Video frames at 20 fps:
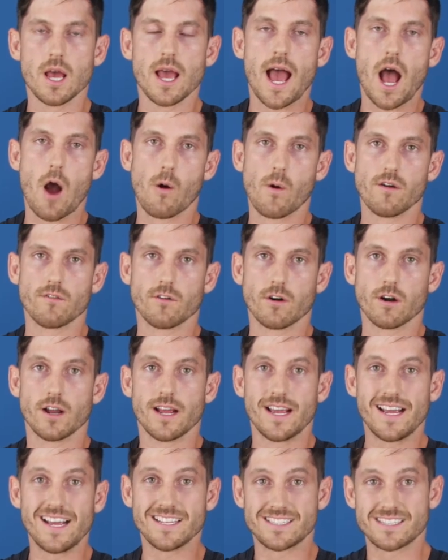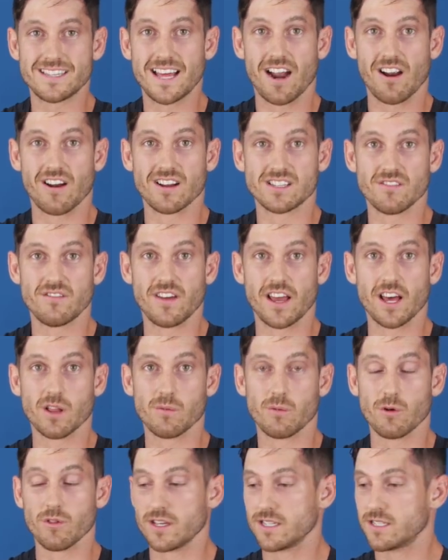However, it's there, it's
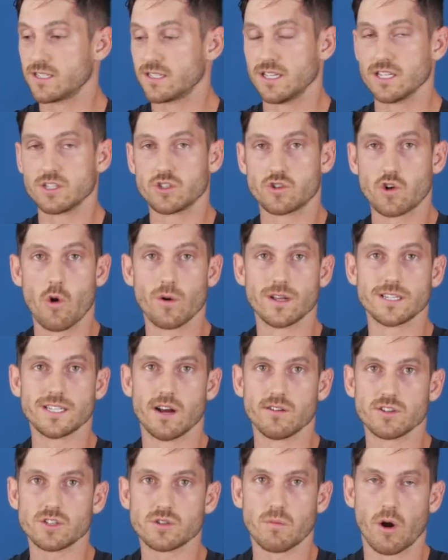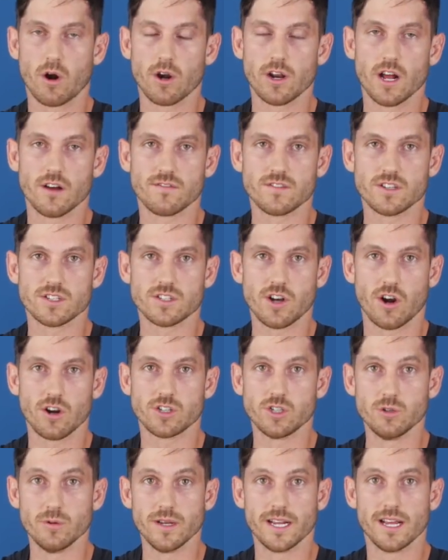available. This drone is now smart enough to start
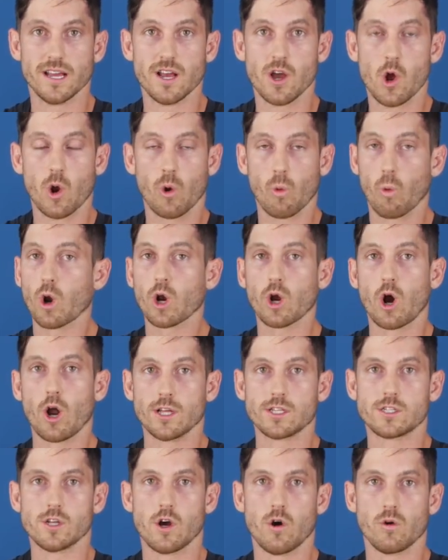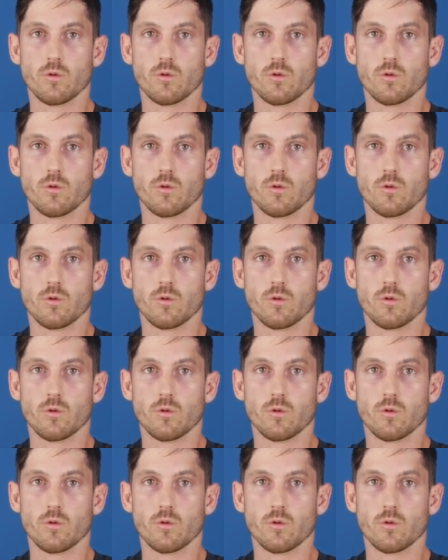doing work on its own,